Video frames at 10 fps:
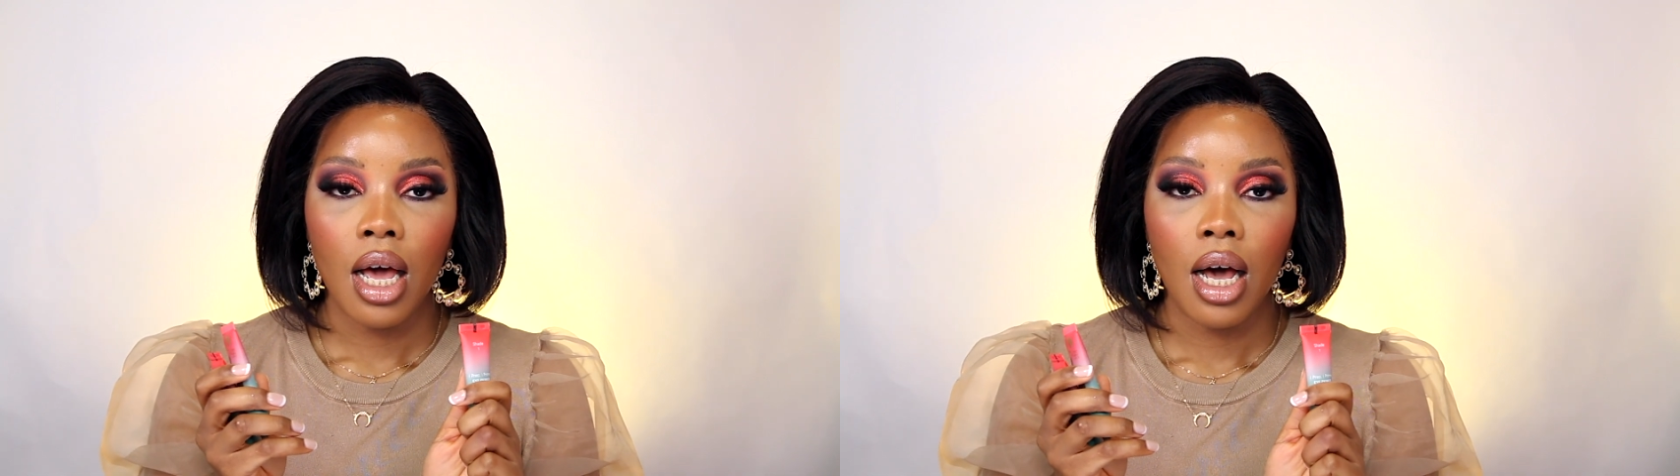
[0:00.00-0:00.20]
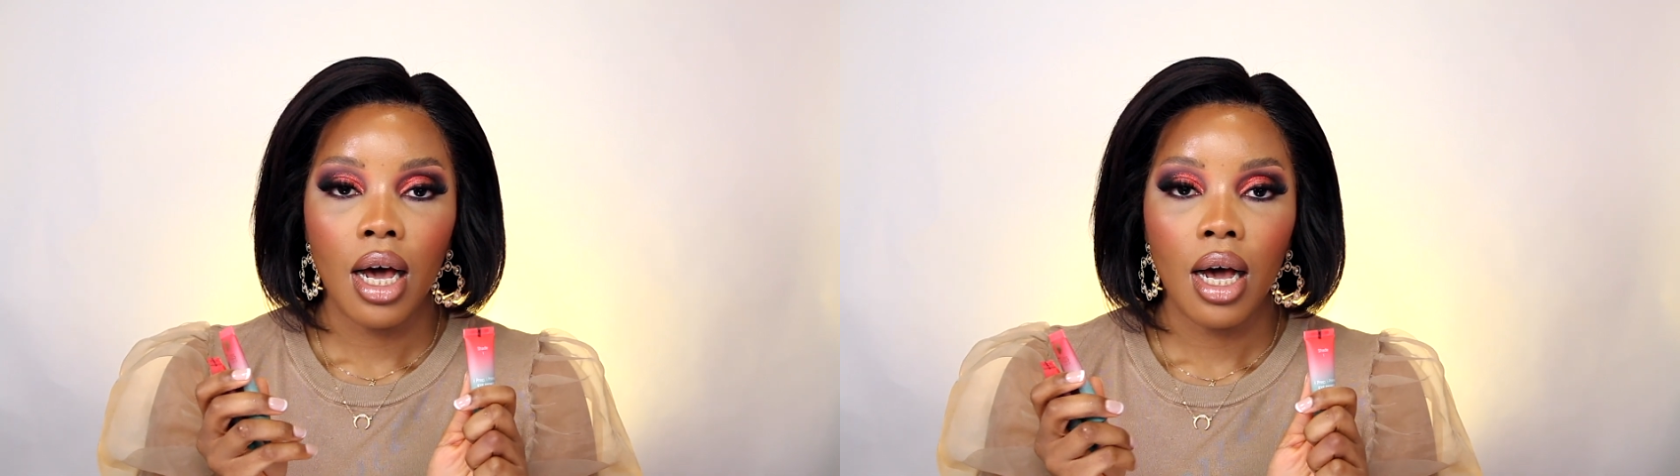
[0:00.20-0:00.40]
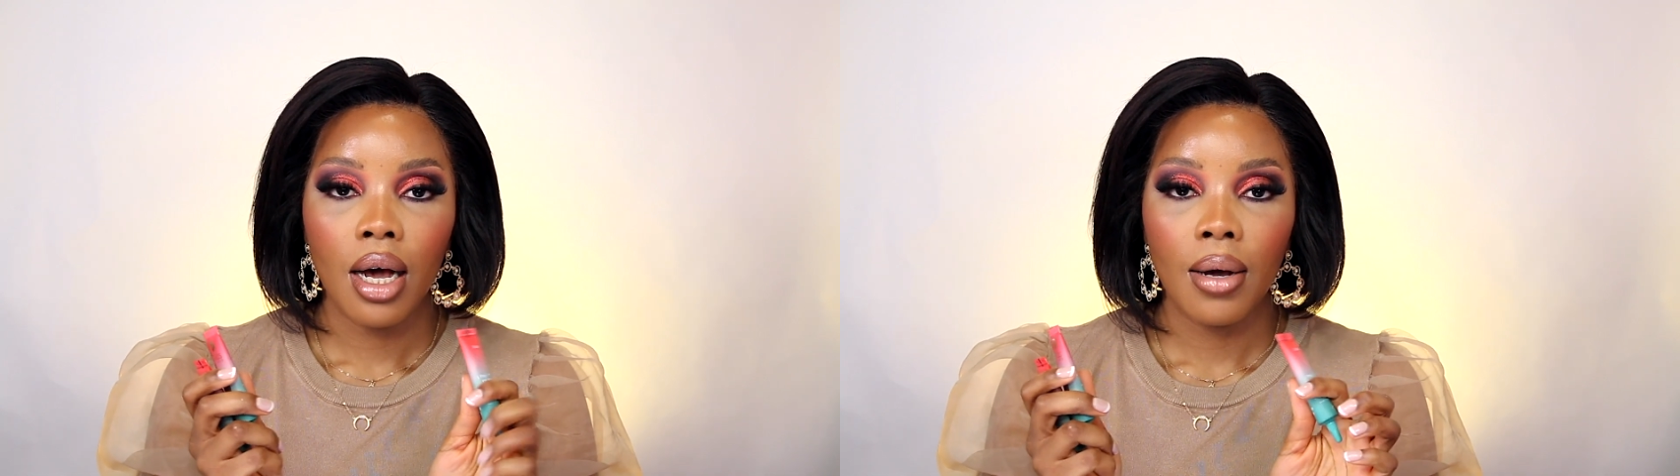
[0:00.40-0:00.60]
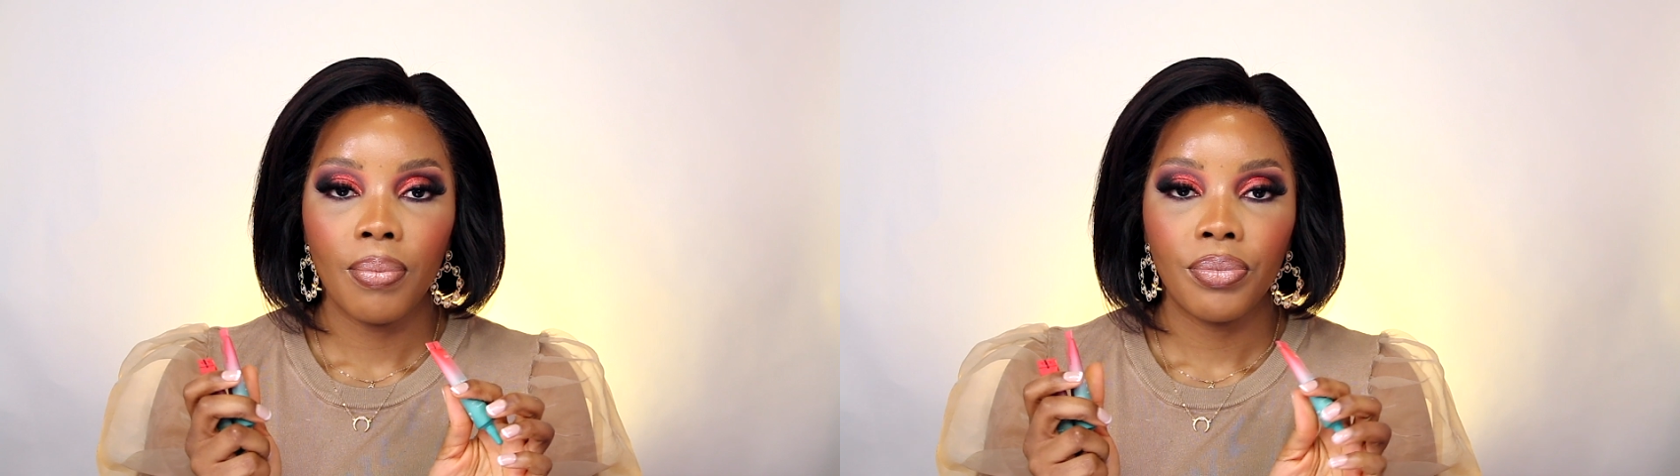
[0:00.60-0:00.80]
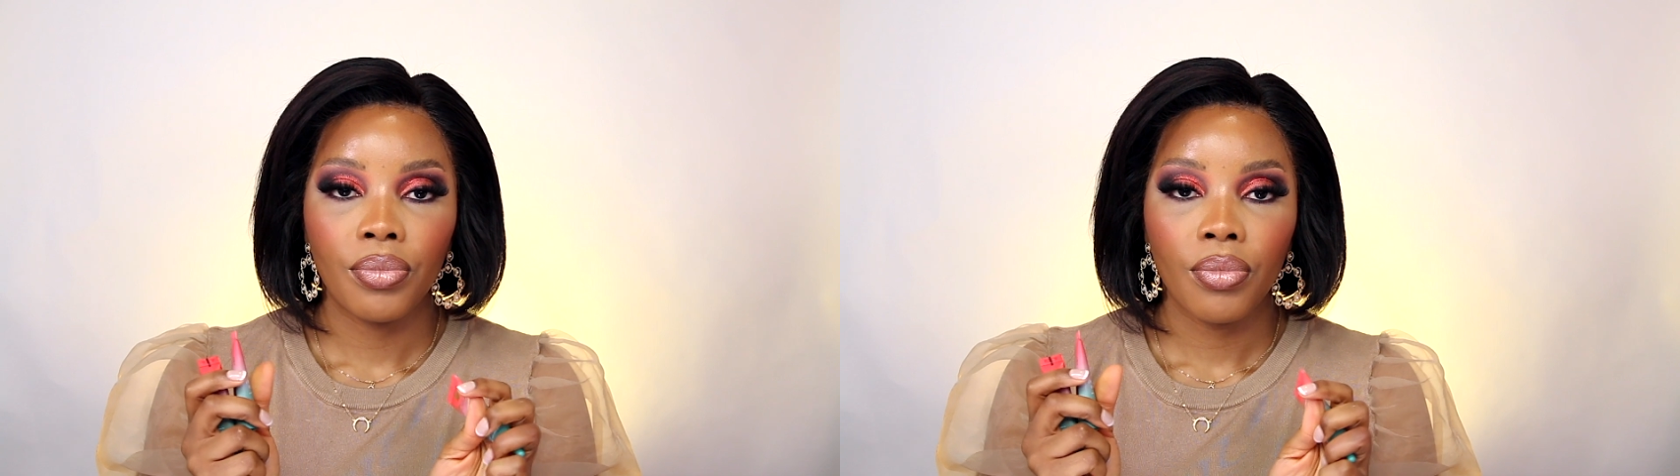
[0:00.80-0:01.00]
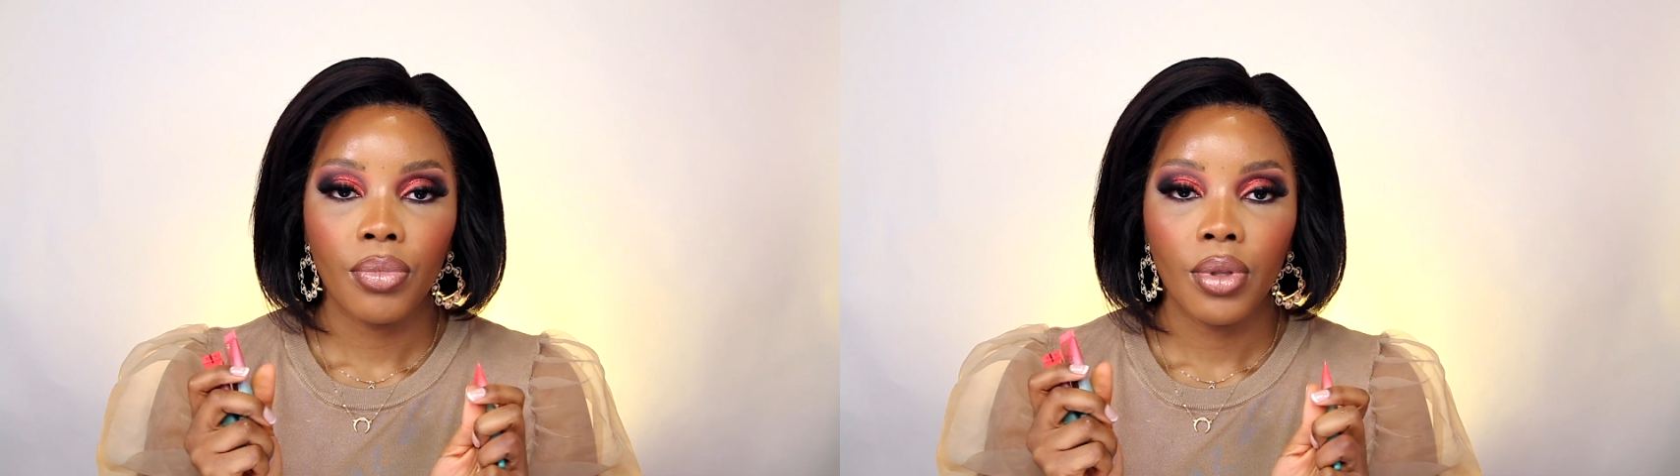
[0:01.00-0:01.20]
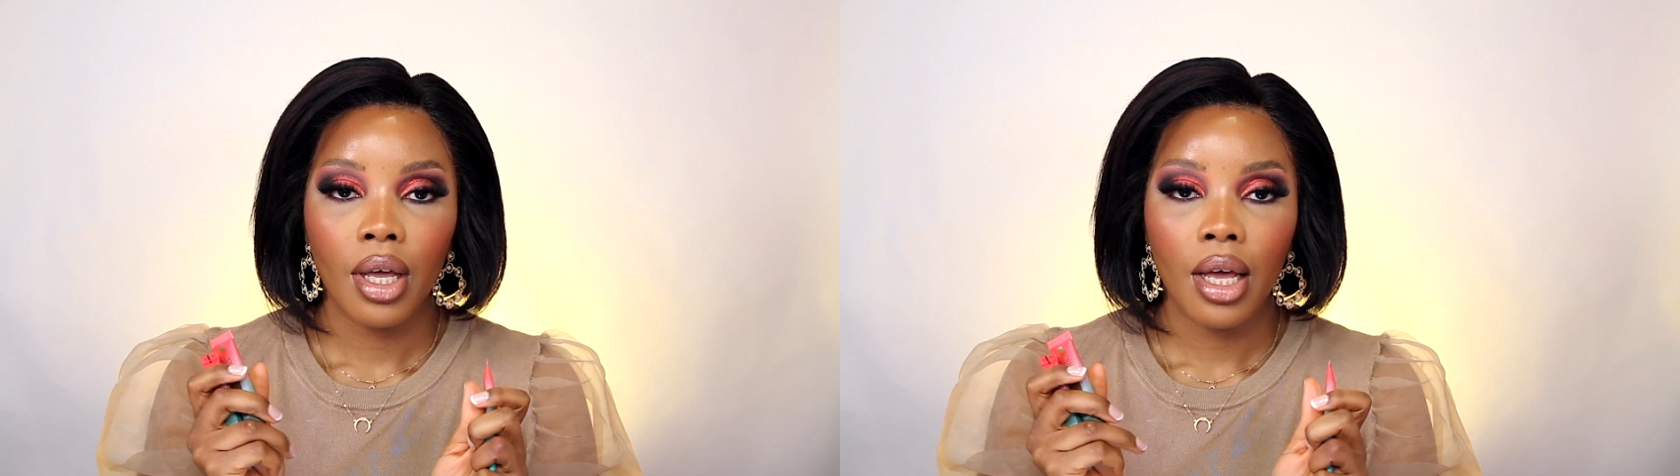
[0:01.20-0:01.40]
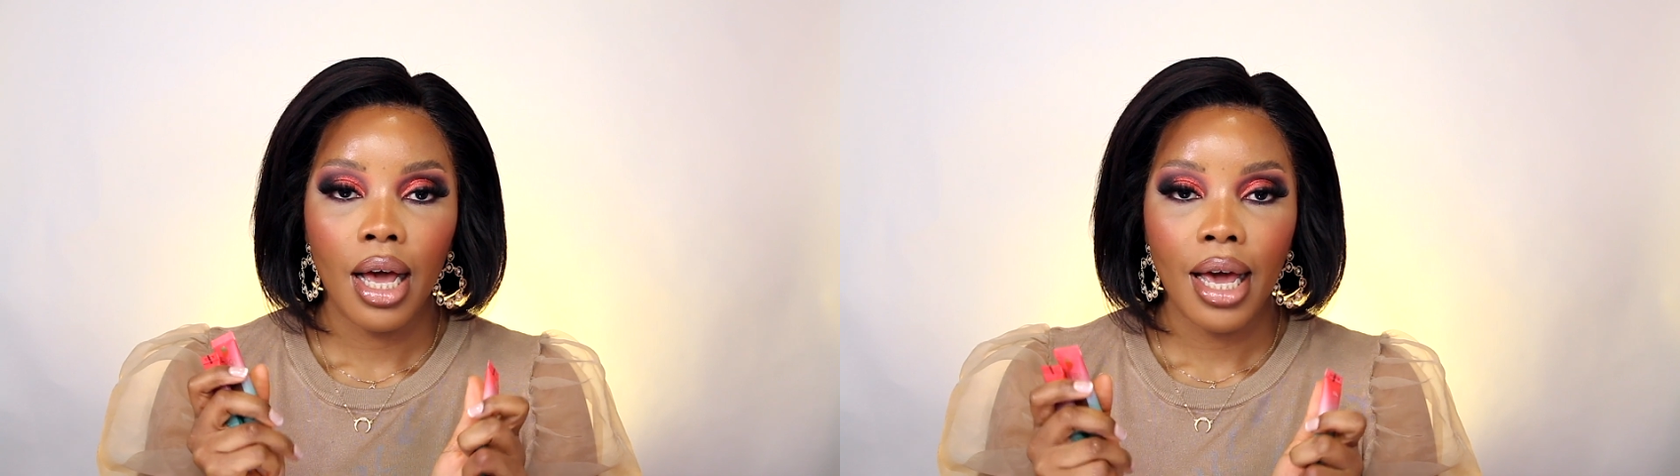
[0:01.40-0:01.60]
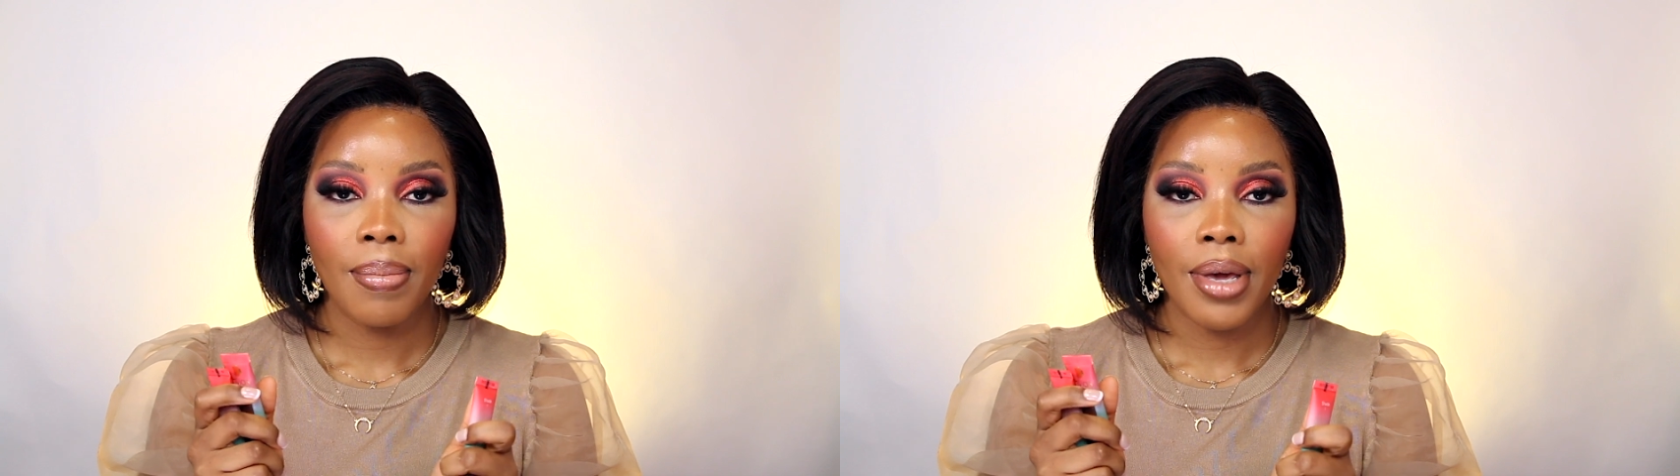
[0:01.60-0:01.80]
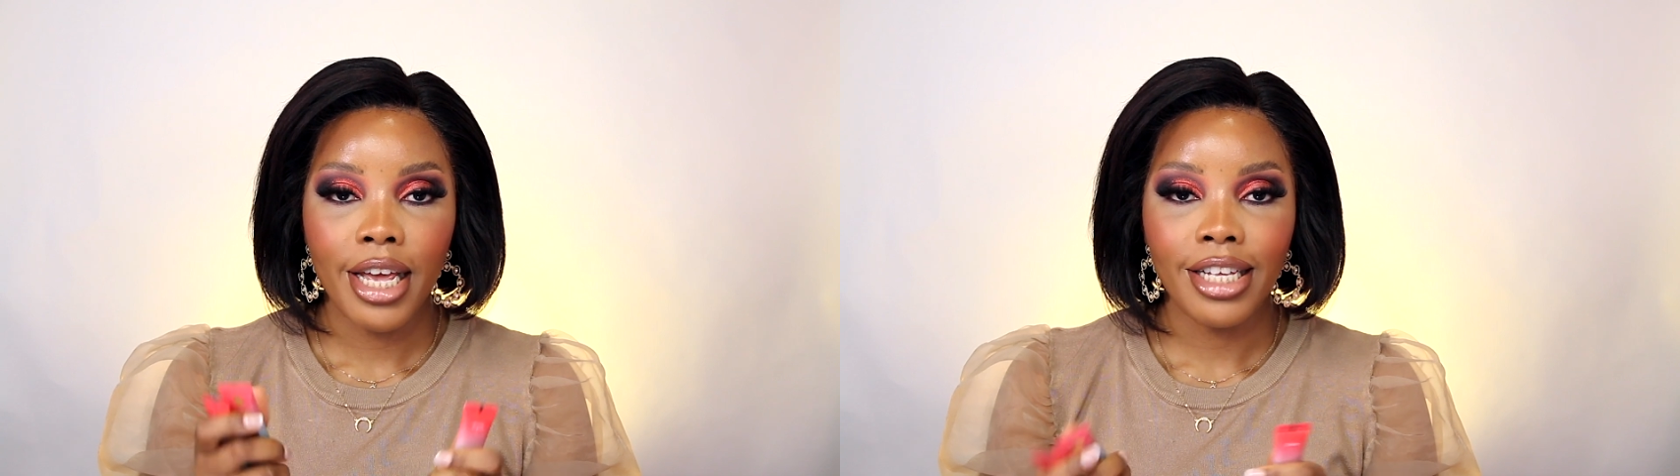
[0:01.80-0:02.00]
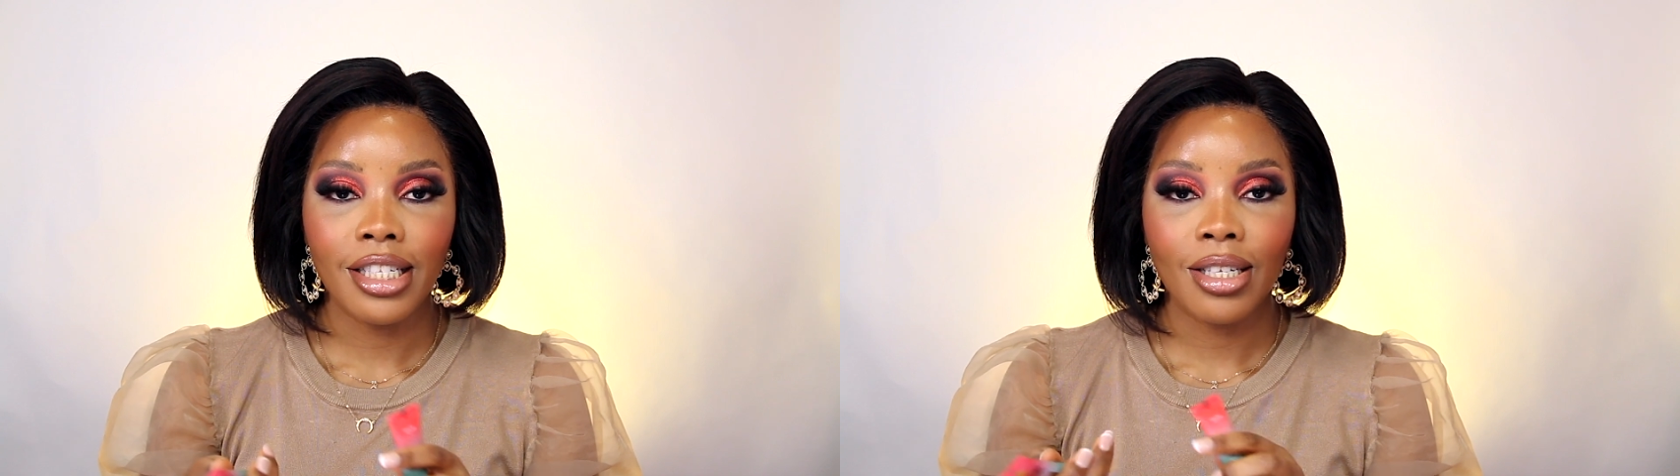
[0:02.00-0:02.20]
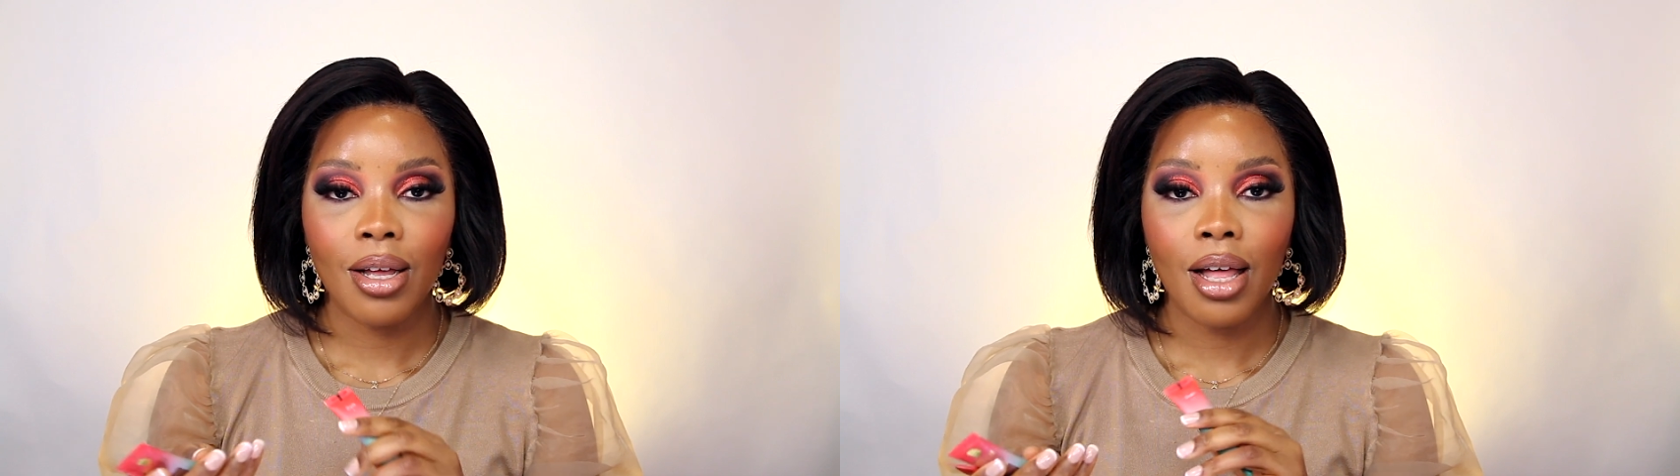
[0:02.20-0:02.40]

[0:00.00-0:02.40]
eye base,